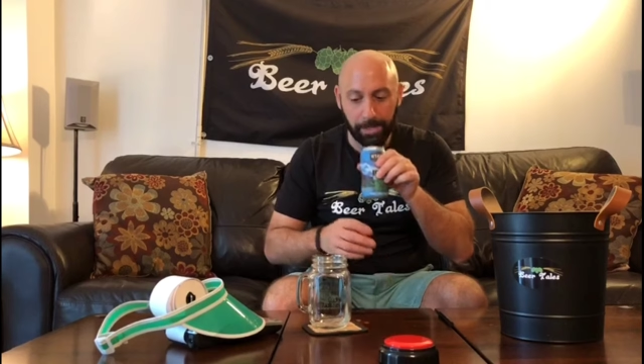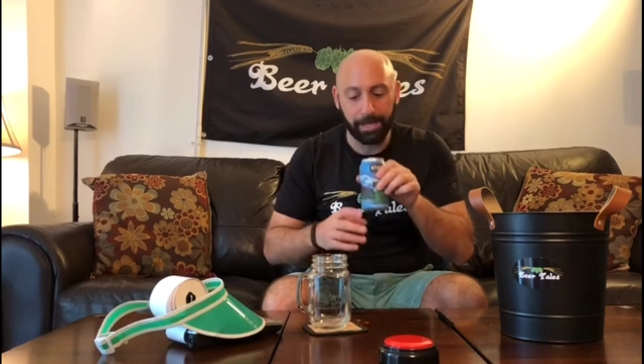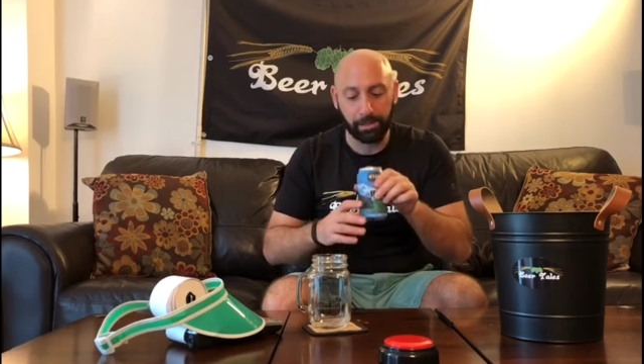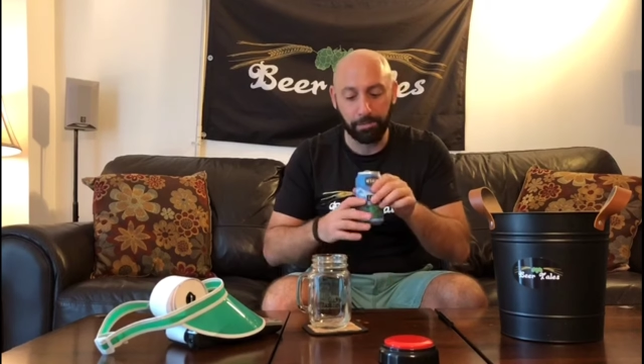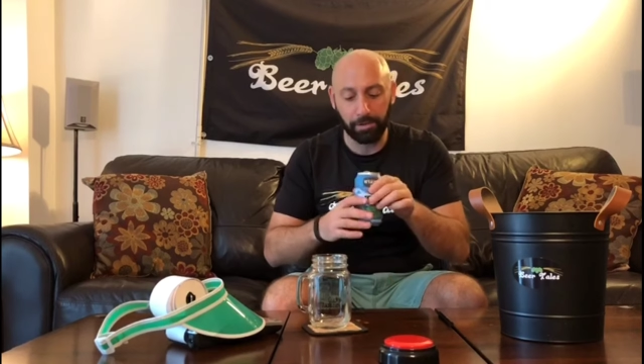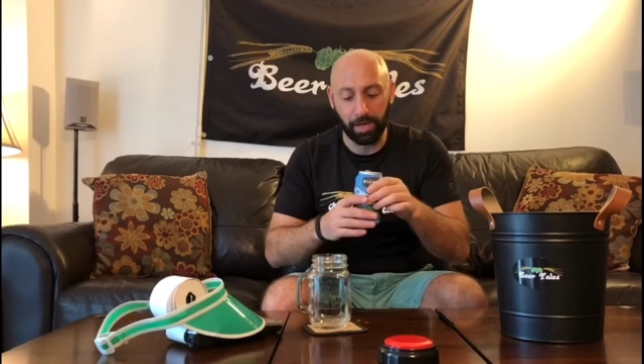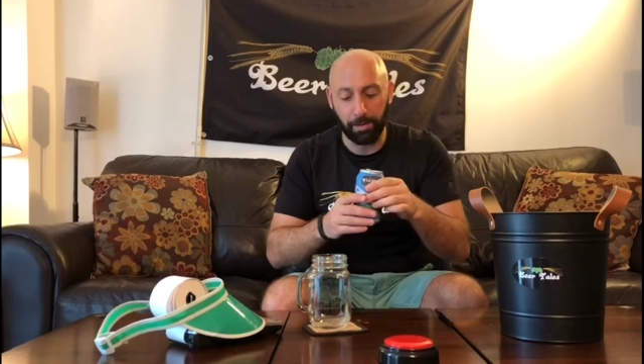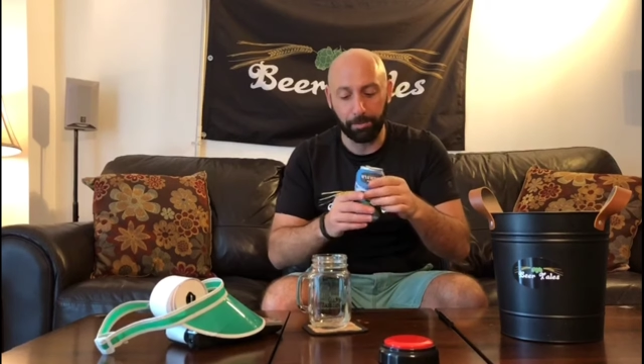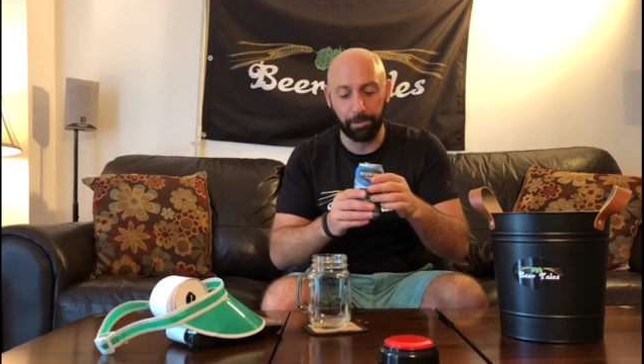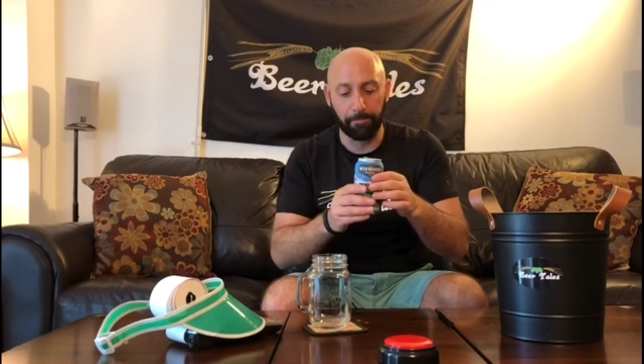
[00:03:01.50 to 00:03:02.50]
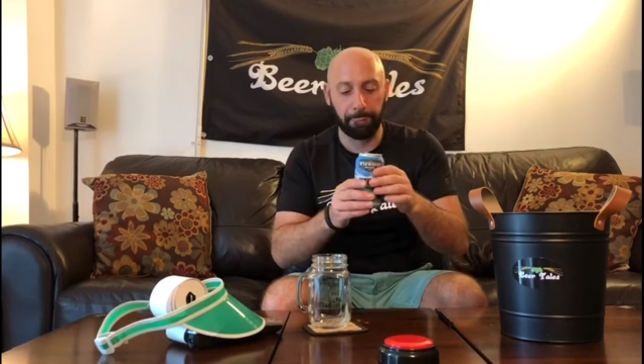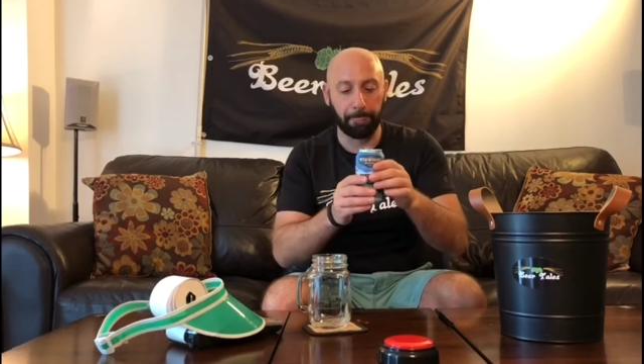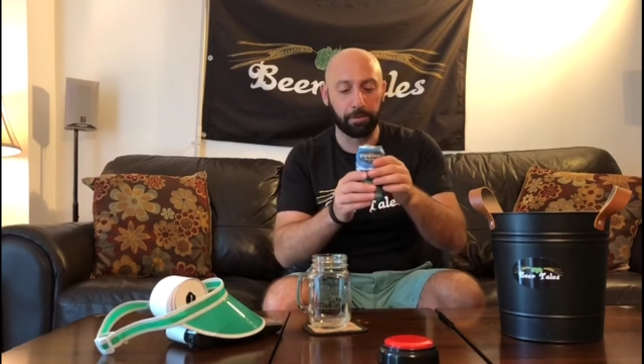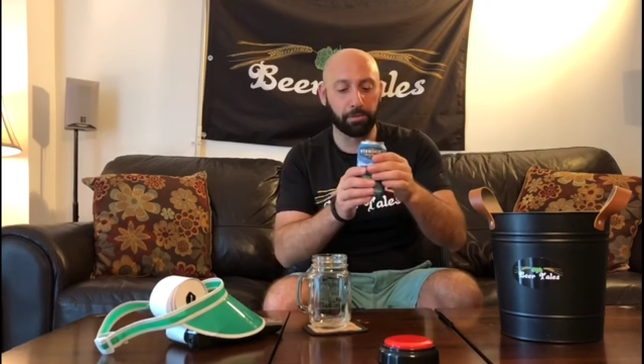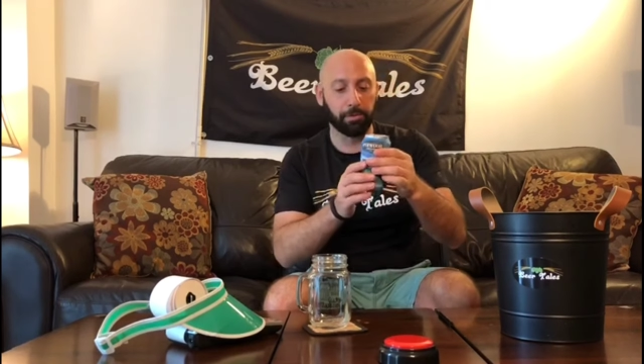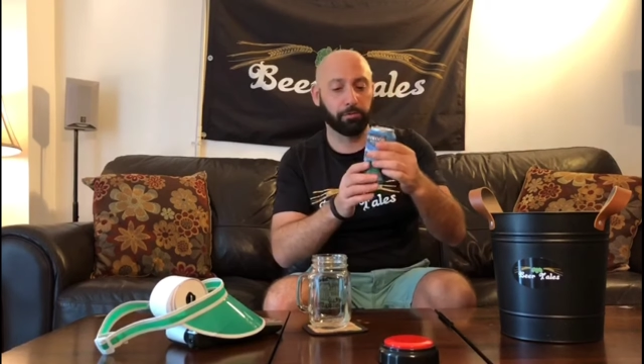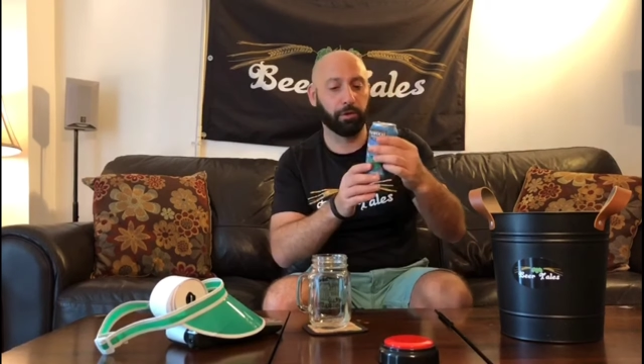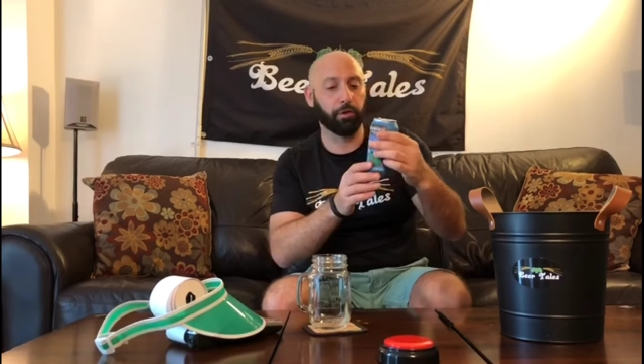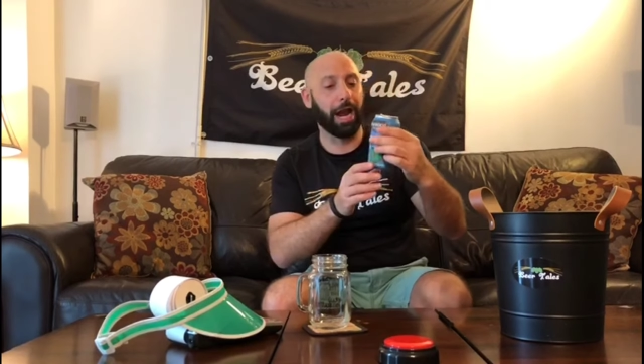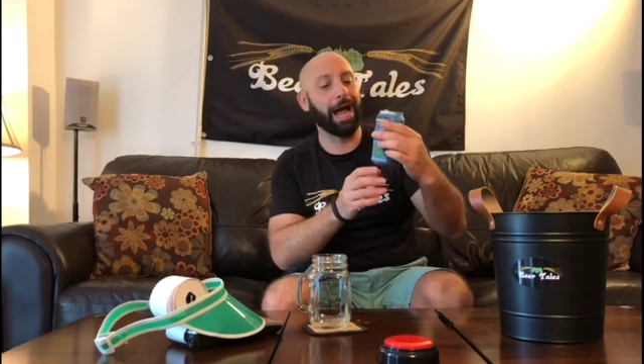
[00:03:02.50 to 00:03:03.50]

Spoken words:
Yeah, it smells hoppy. It smells very good.